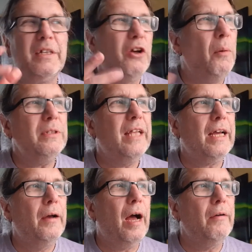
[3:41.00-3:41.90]
Almost like
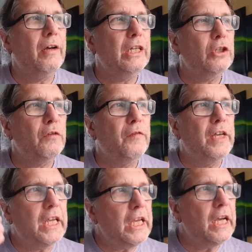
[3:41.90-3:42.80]
I, I sort of
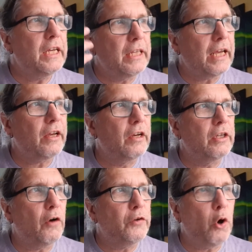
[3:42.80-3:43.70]
hear like uh,
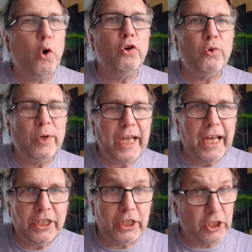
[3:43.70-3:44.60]
of your own
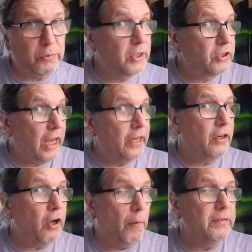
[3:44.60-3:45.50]
creations, which then
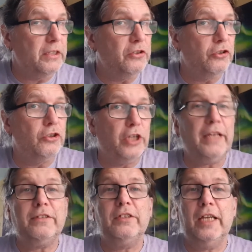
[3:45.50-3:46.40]
obviously
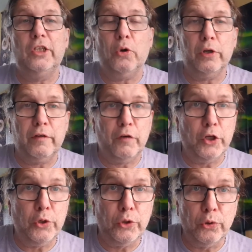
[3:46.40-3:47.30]
suggests that in order for
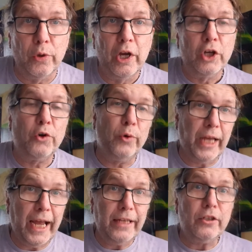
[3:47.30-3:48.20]
you to
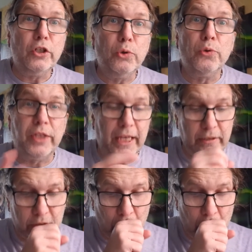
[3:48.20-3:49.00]
create new things,